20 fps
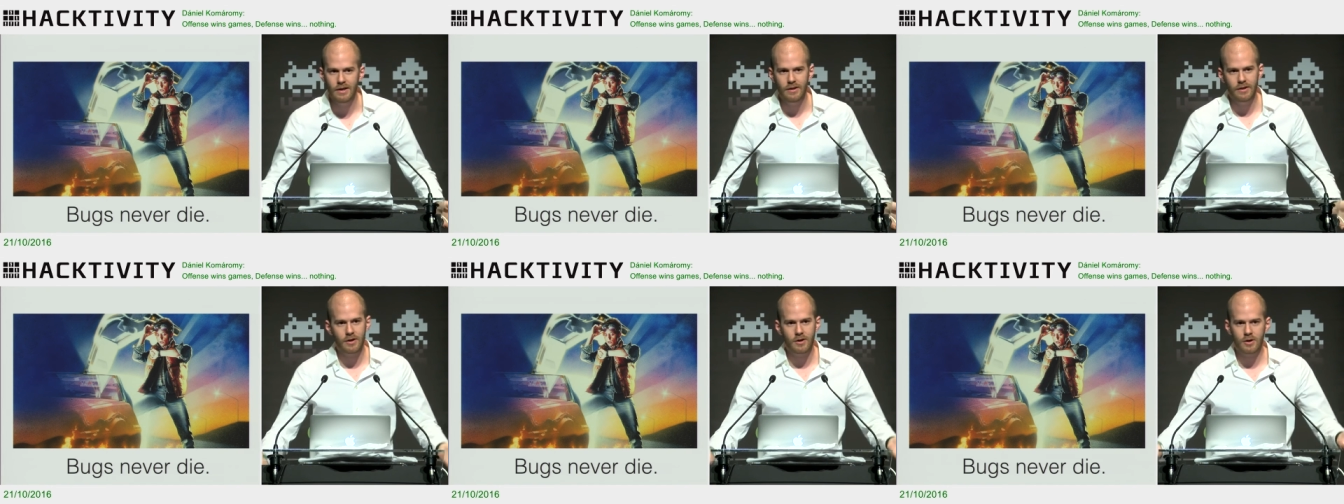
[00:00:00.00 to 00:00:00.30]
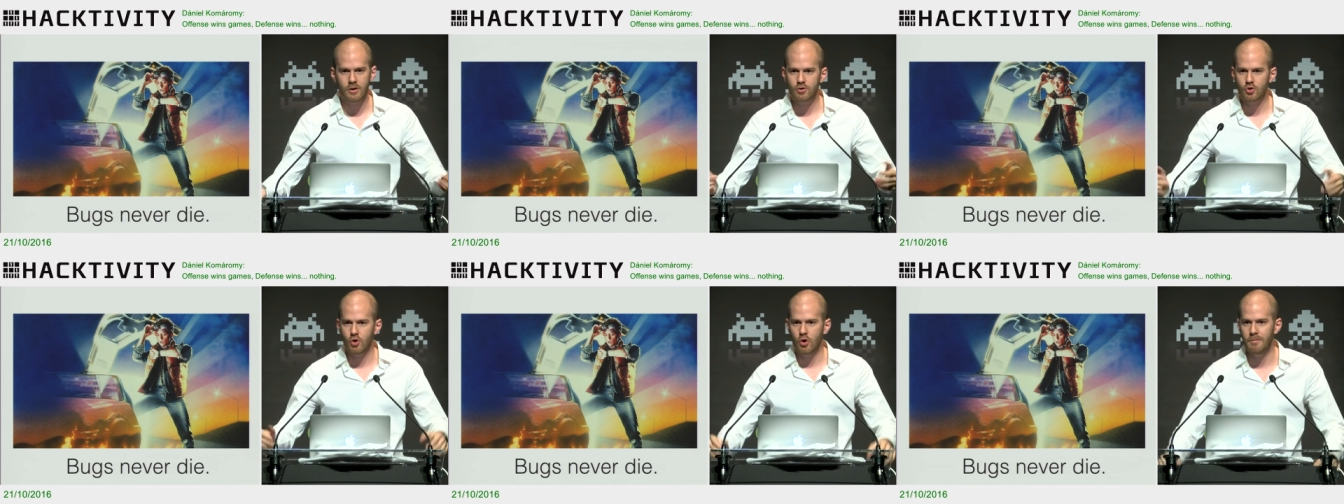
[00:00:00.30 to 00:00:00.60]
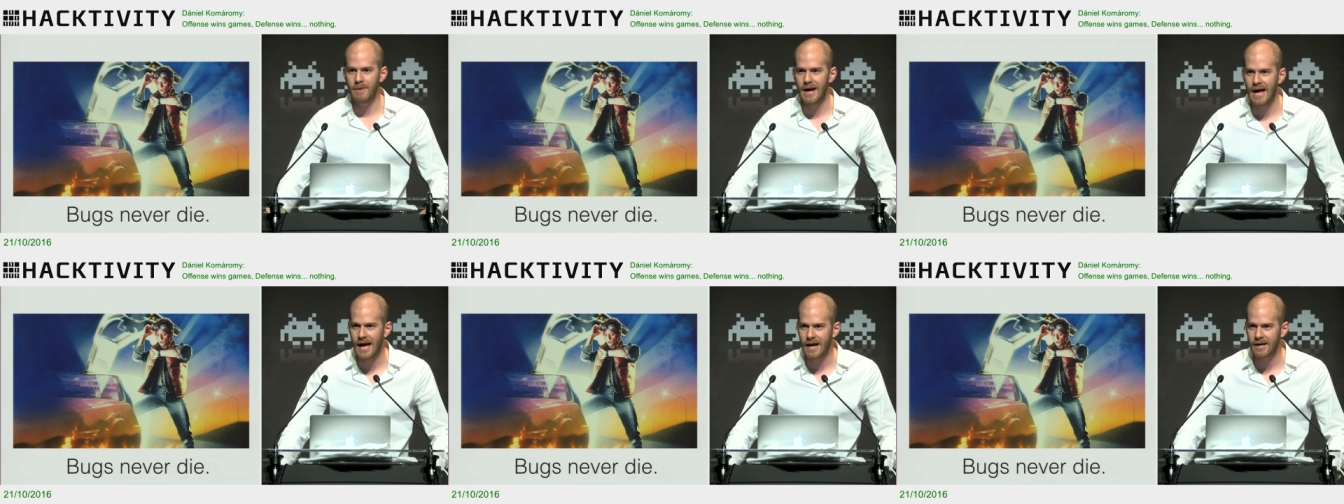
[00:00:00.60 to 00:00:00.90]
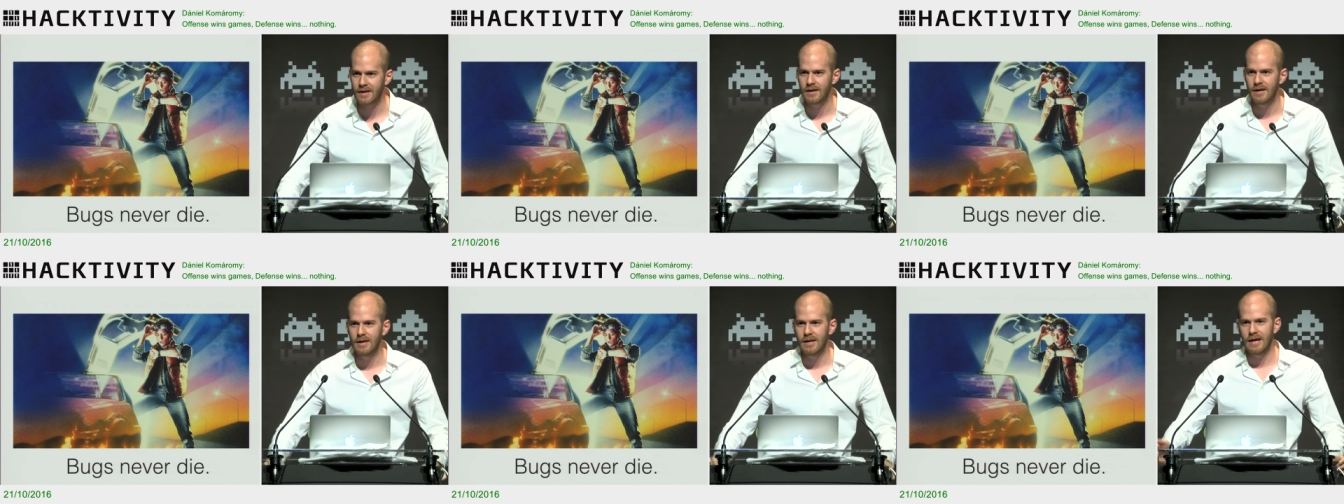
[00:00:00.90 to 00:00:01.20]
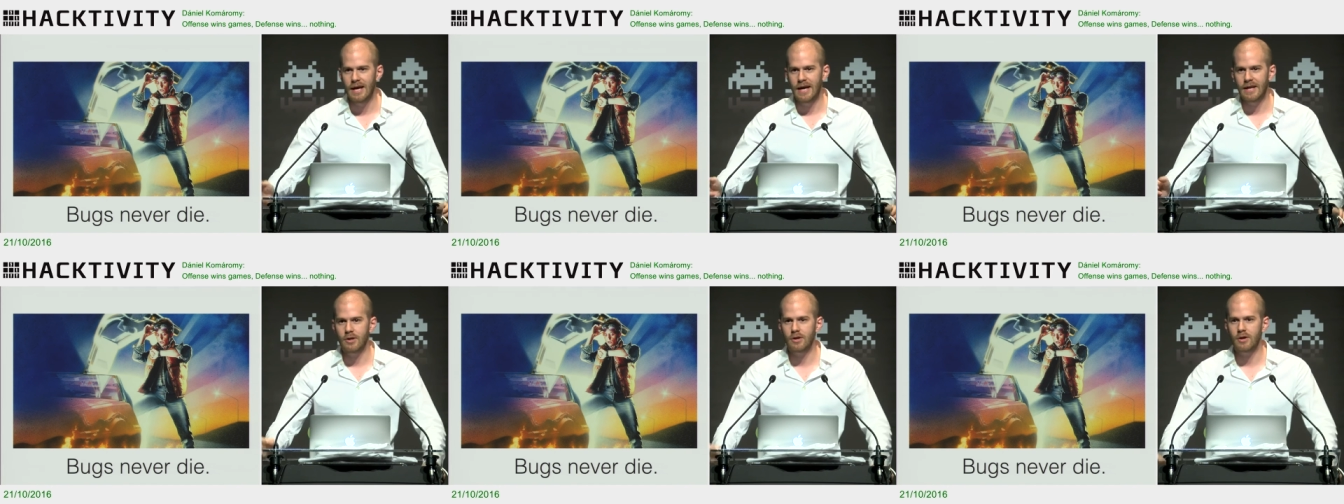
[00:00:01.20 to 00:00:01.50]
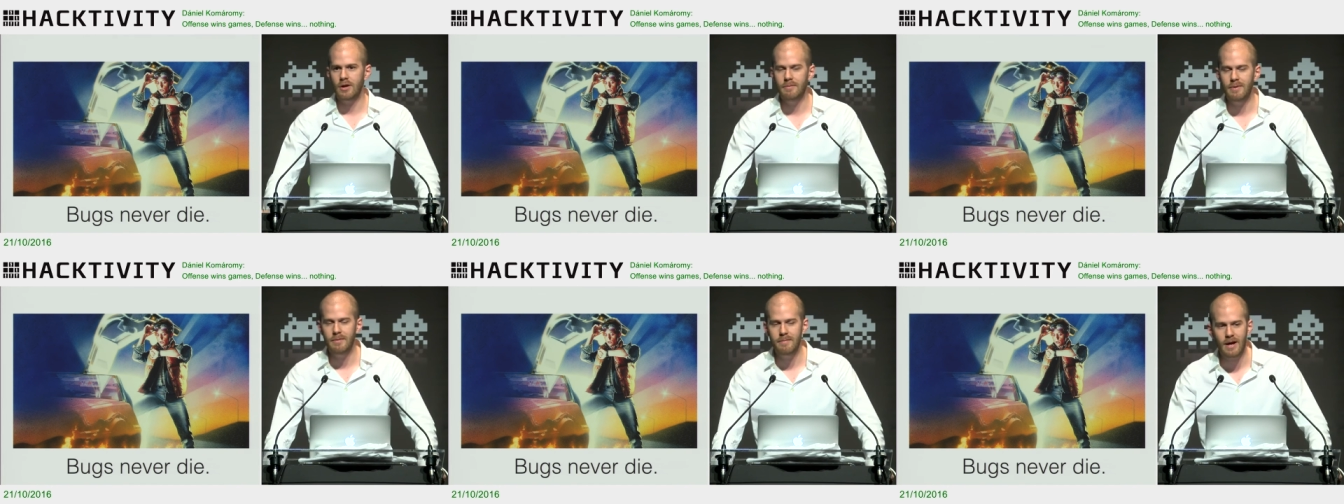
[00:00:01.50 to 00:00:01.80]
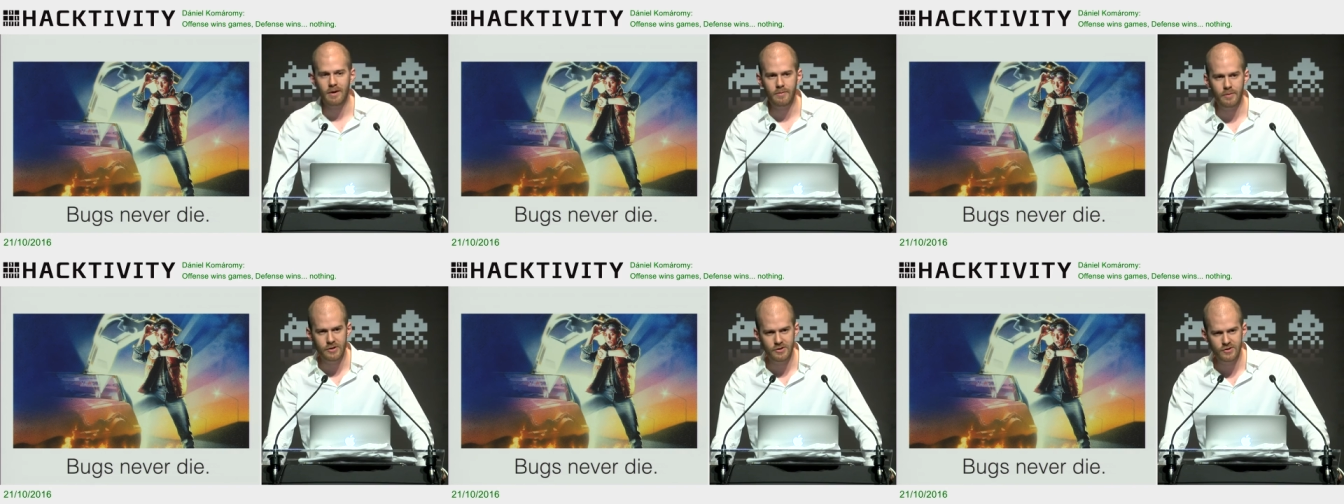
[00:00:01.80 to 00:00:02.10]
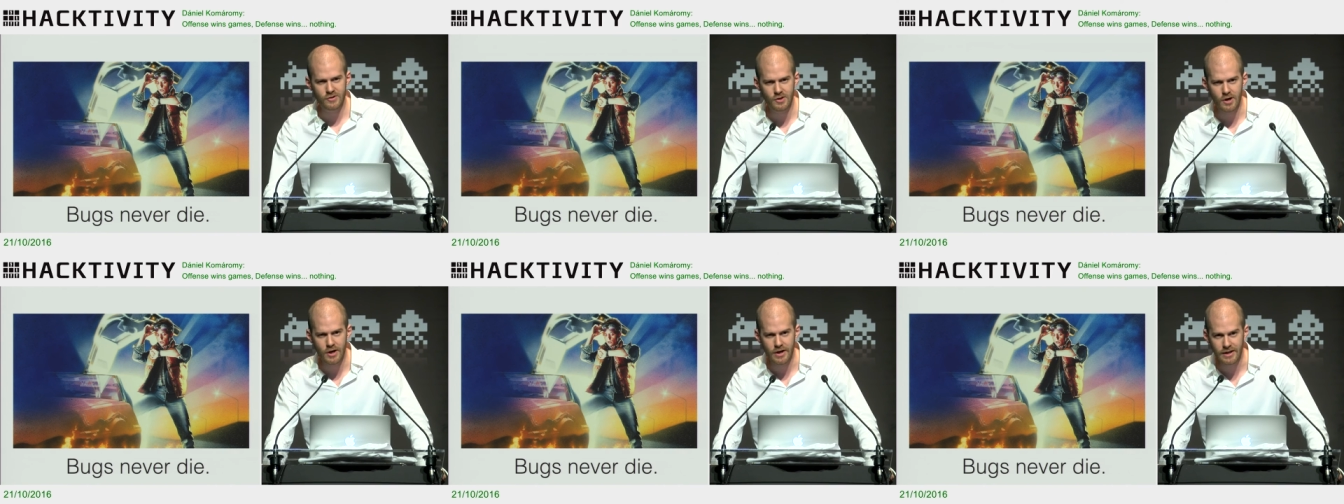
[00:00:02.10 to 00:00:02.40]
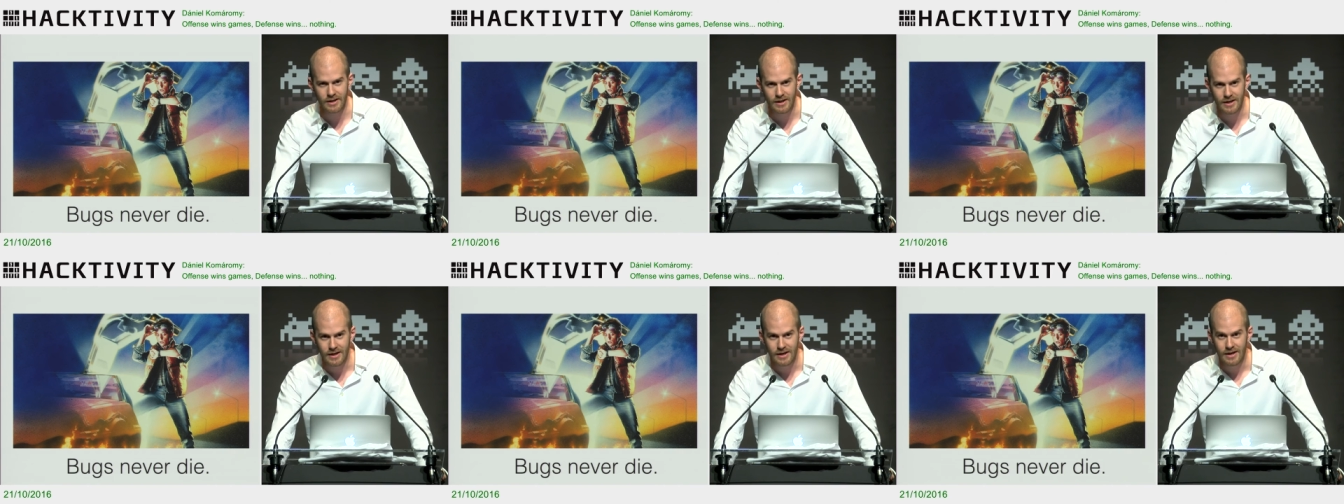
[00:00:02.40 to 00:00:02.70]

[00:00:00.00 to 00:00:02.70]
they're going to crawl back, and you're going to be back where you started.